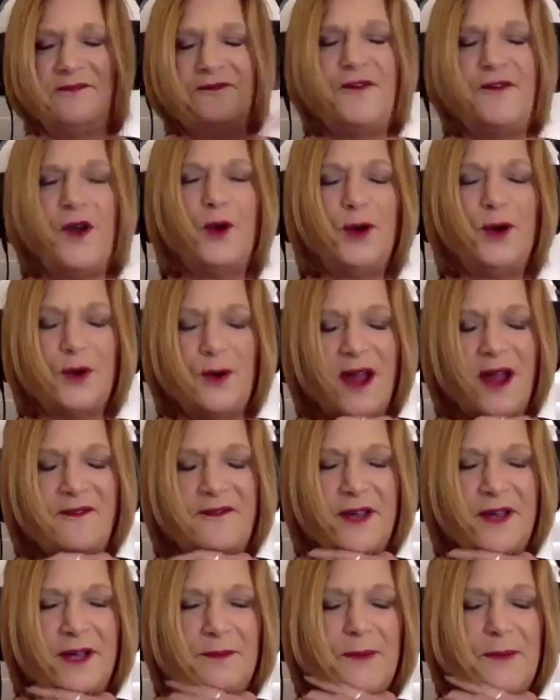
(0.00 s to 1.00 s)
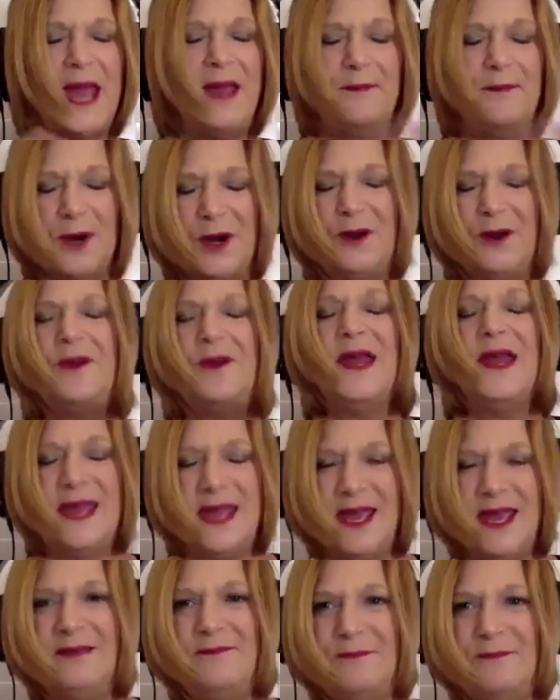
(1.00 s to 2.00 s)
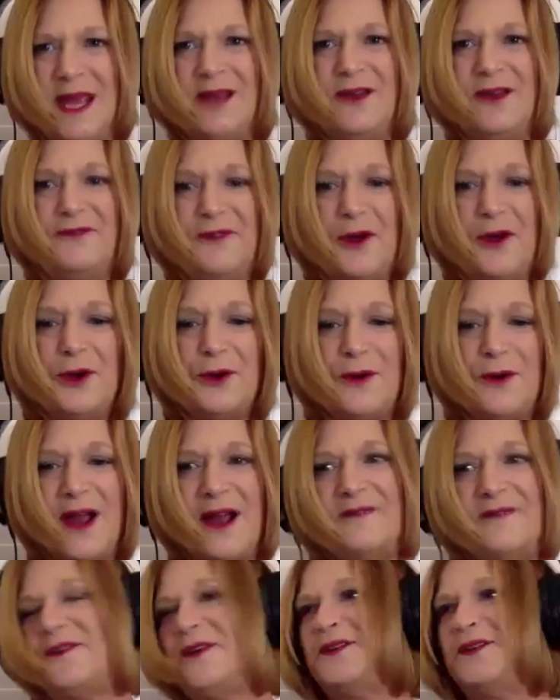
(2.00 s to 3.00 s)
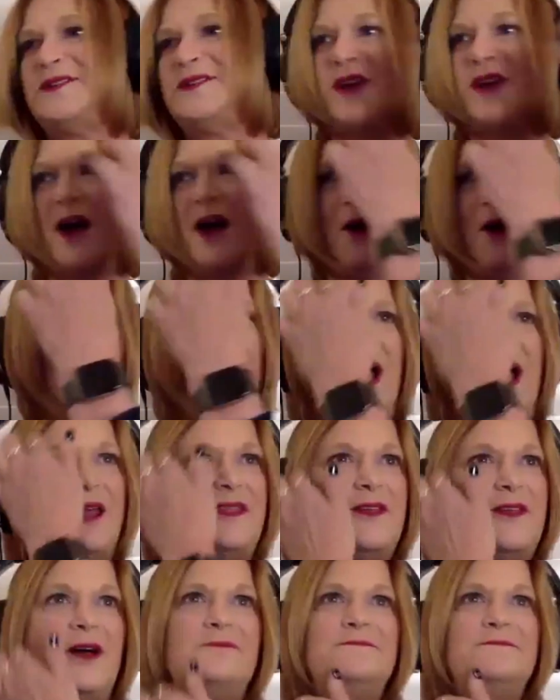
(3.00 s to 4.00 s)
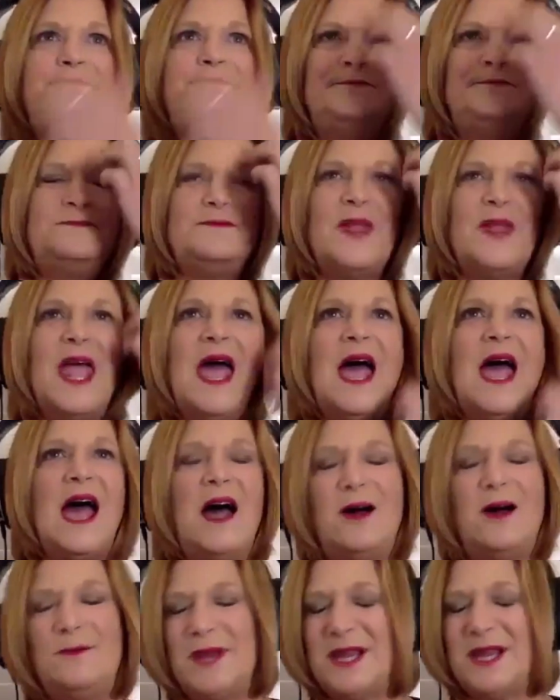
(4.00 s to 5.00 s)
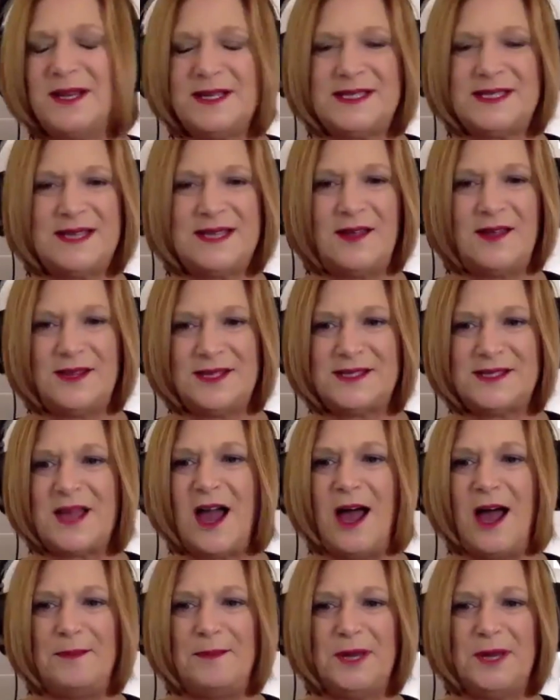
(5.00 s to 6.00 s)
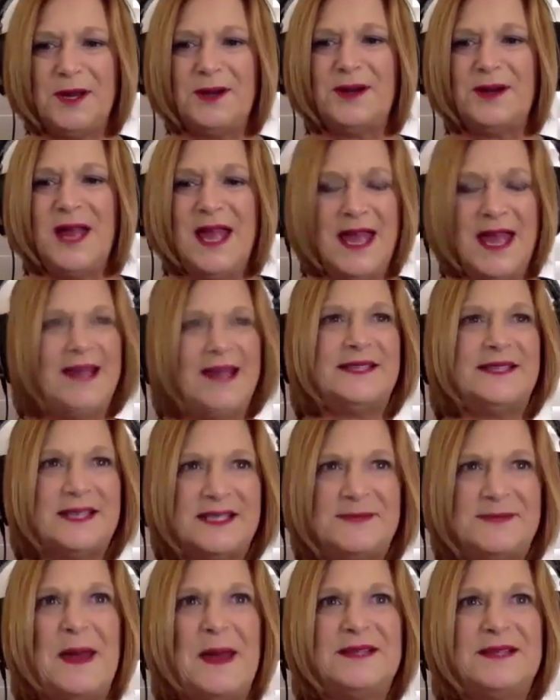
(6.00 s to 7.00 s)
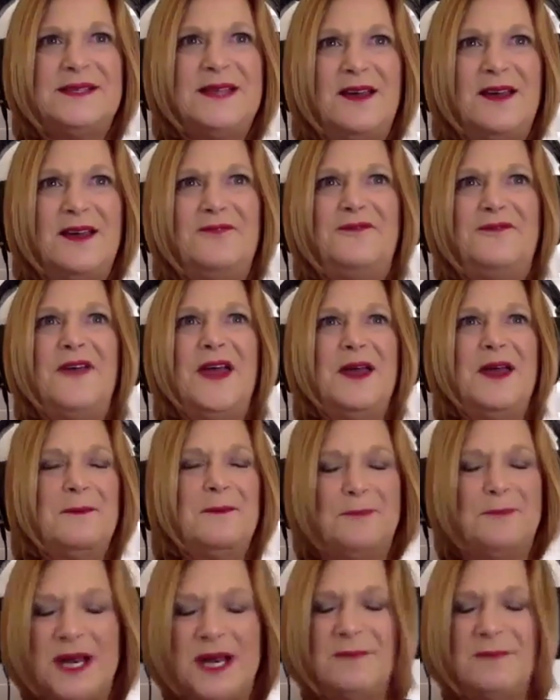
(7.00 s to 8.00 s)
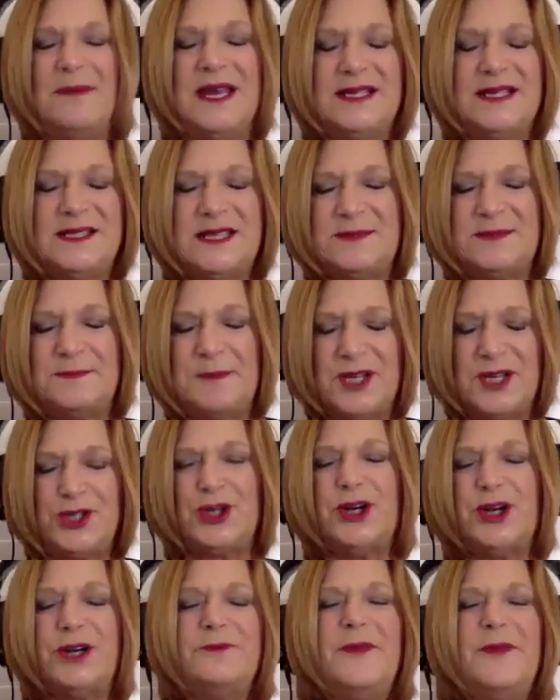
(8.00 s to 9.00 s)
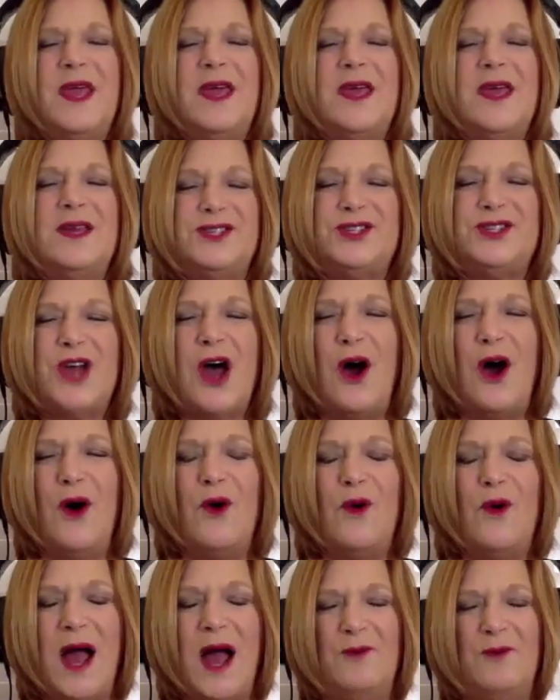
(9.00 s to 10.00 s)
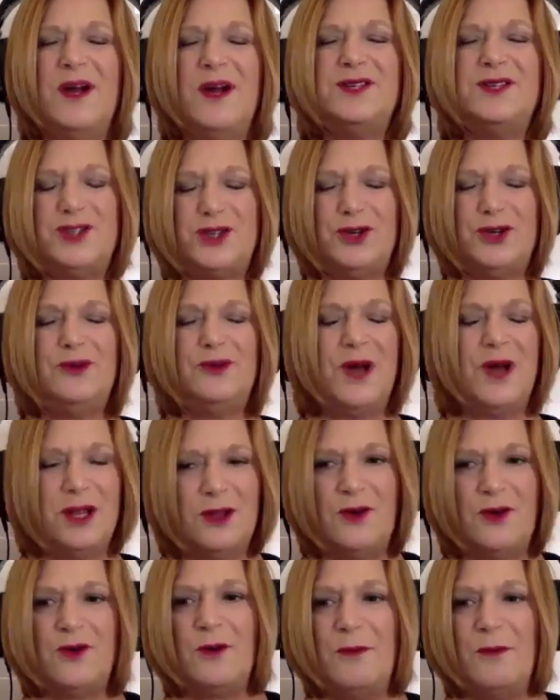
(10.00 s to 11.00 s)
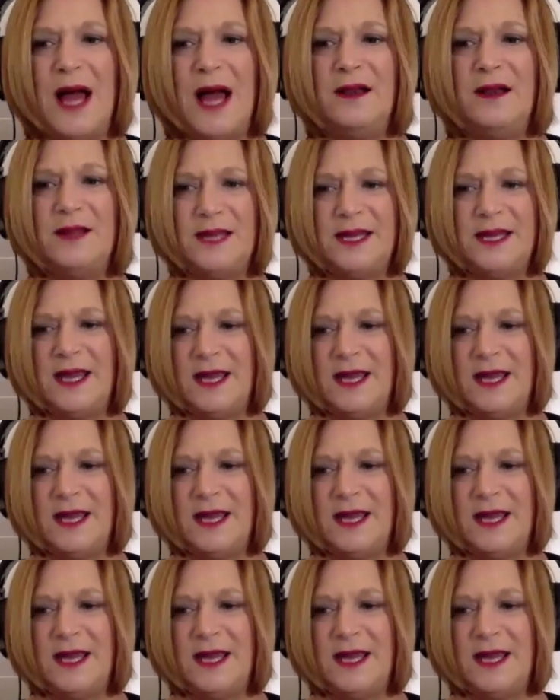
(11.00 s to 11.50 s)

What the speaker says: photographic paper, it made a photograph. So I thought, how am I going to sell this copier? It's expensive, but it makes this picture. So I went to a local modeling